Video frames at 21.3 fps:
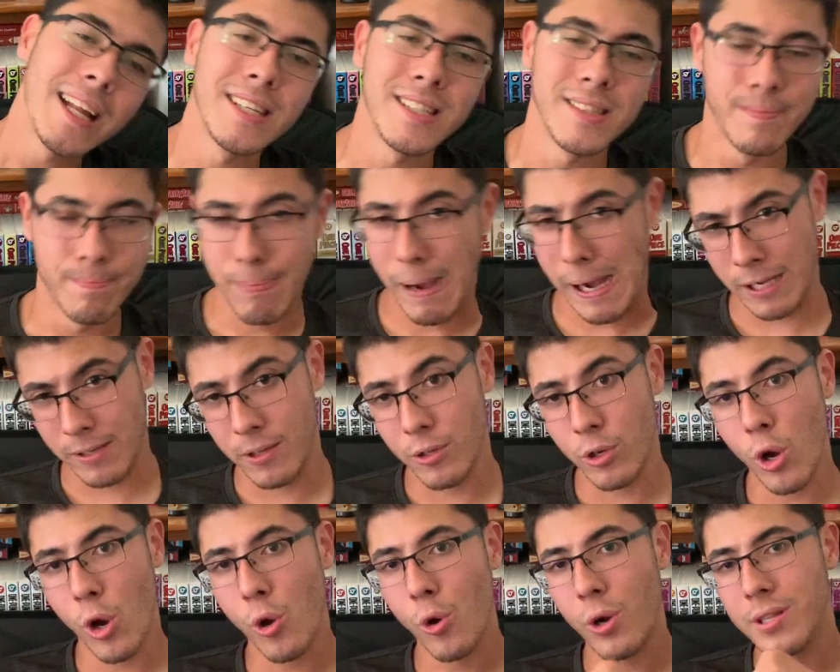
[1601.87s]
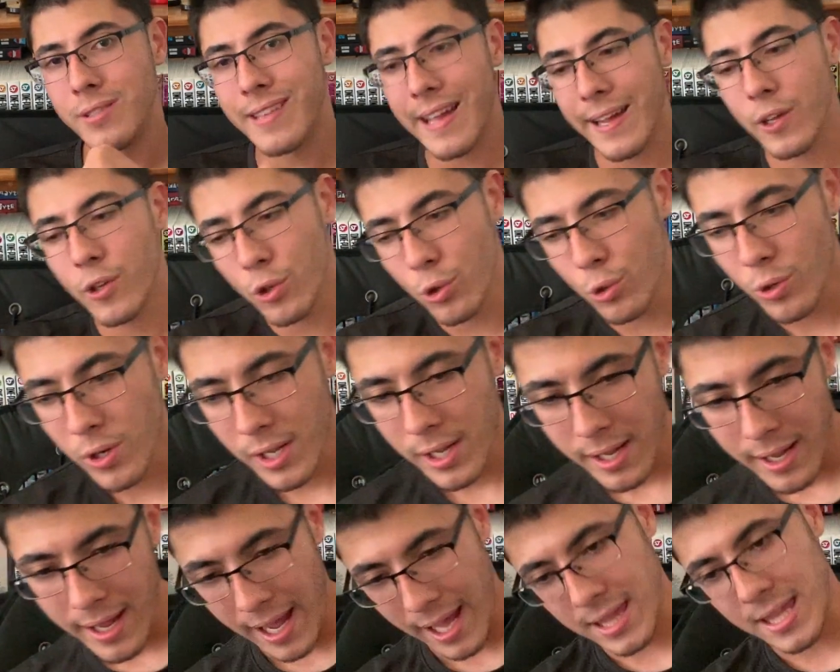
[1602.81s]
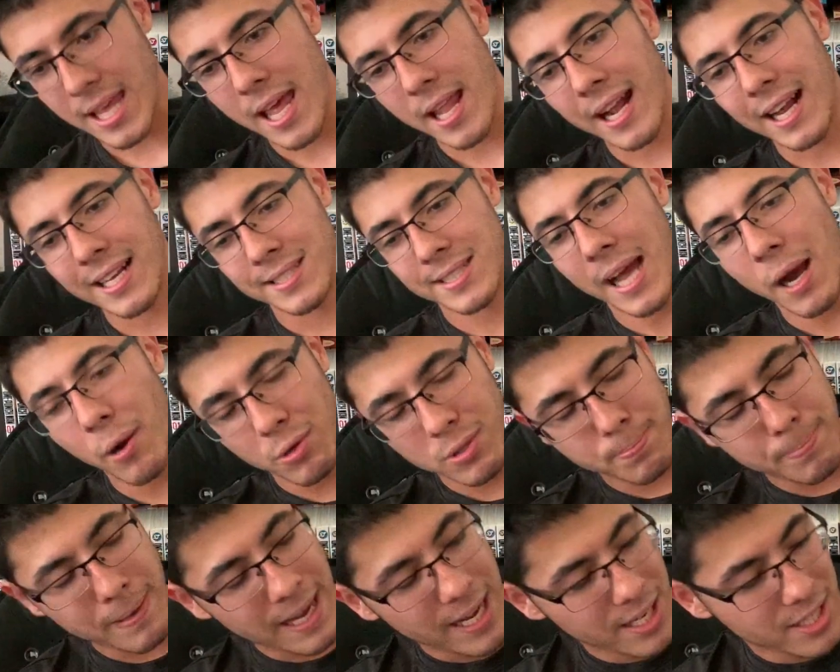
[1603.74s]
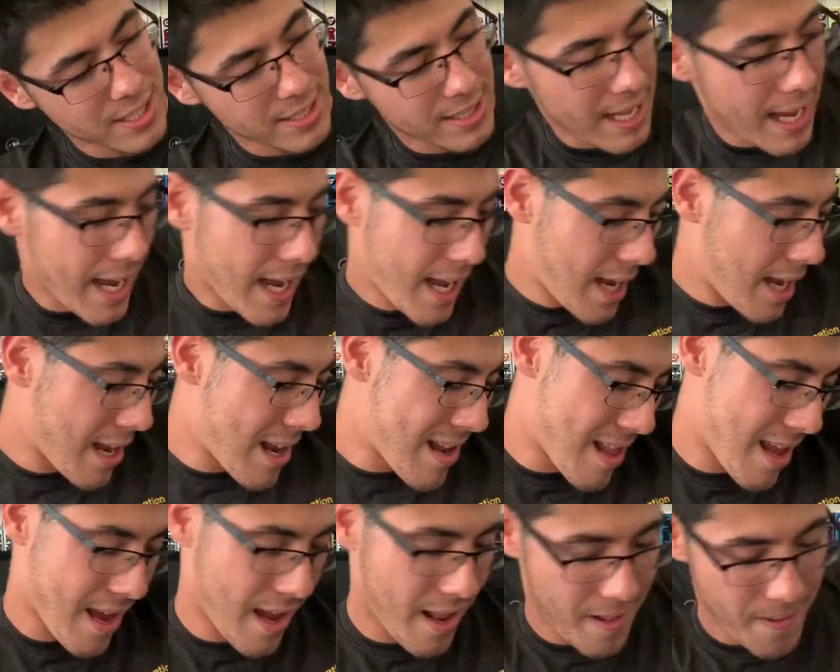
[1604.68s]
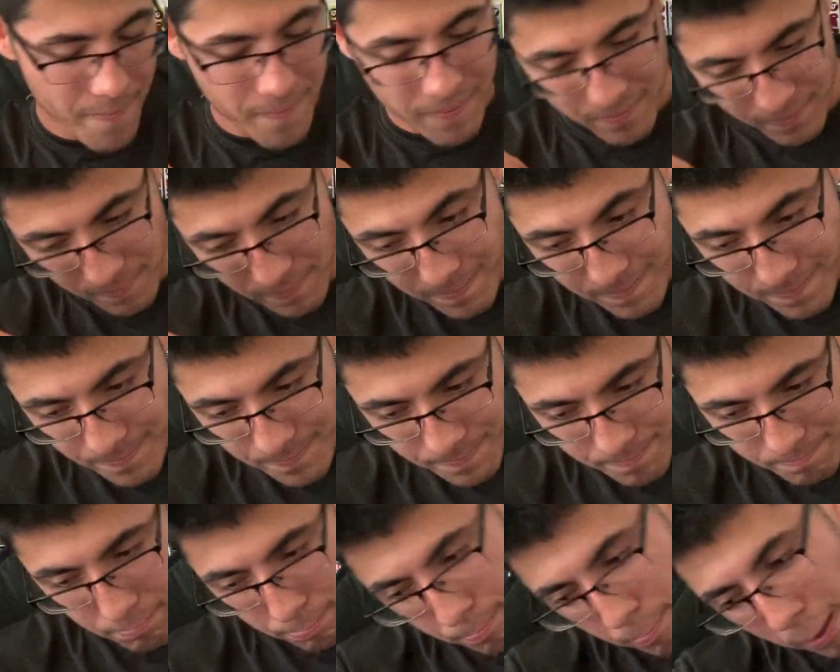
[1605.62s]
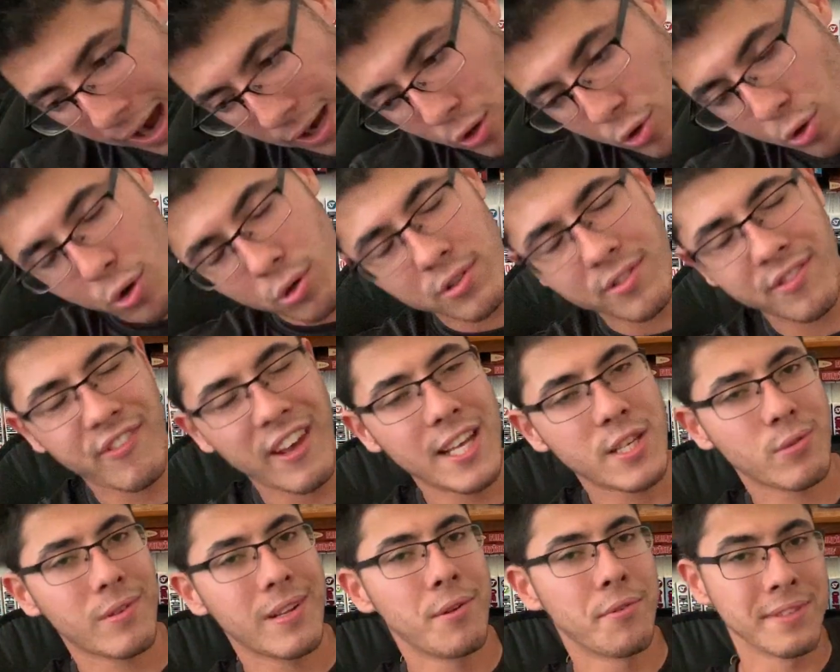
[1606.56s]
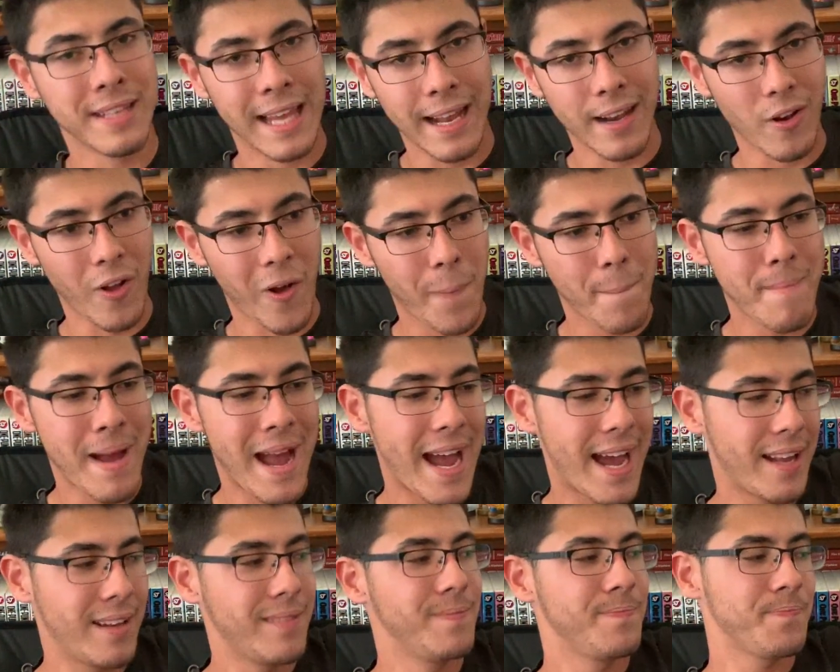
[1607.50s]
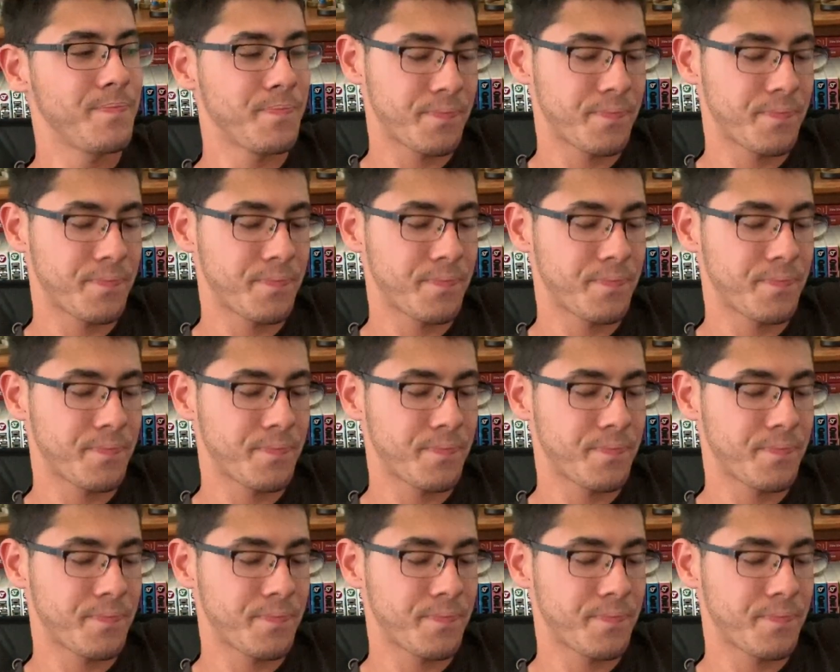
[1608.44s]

of Bakugo and Deku, and then Aizawa's page at the end, and then Bakugo's face when he was getting all mad.